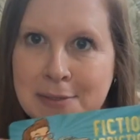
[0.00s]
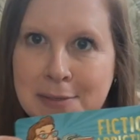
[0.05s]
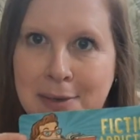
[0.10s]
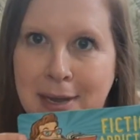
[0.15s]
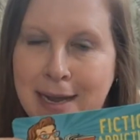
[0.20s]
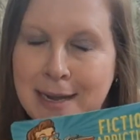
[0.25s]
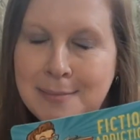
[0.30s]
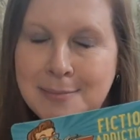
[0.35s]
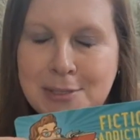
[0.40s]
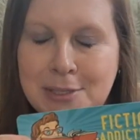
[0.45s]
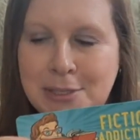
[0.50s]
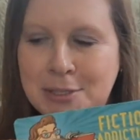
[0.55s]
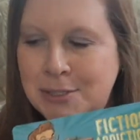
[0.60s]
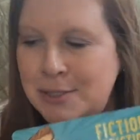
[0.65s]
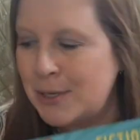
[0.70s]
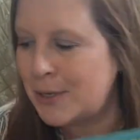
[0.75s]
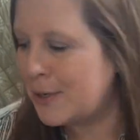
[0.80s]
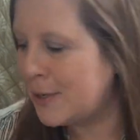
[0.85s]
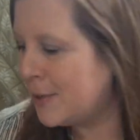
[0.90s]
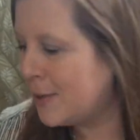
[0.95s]
So I am
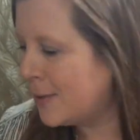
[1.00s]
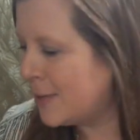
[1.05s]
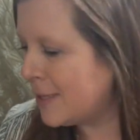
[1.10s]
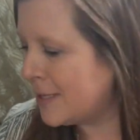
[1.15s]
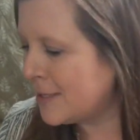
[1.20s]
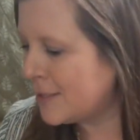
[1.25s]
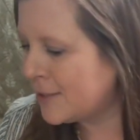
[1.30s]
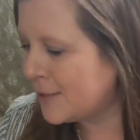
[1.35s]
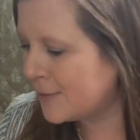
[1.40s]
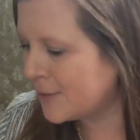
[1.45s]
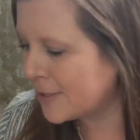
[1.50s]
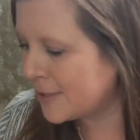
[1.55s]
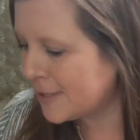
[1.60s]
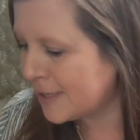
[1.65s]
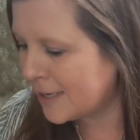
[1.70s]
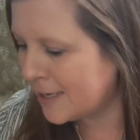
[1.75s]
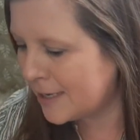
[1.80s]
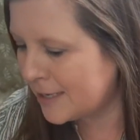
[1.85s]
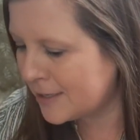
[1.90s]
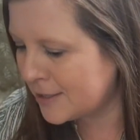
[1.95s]
so
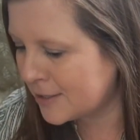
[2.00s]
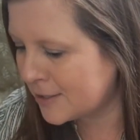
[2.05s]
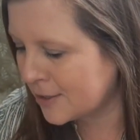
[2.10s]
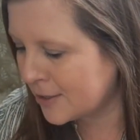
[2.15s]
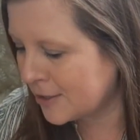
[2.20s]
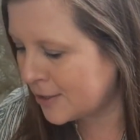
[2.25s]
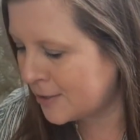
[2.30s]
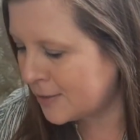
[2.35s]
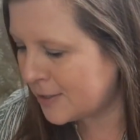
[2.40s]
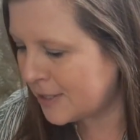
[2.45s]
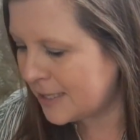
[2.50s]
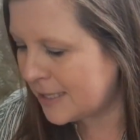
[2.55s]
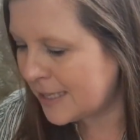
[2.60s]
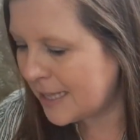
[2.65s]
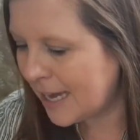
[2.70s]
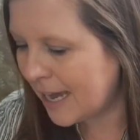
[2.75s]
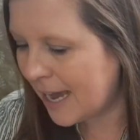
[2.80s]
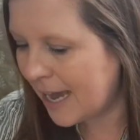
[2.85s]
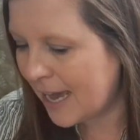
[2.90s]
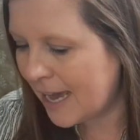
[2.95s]
excited to start using
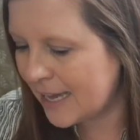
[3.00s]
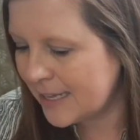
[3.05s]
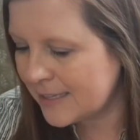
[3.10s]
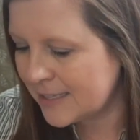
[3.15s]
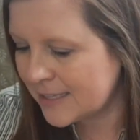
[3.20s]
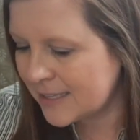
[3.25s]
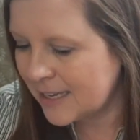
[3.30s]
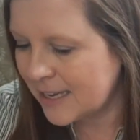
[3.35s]
that.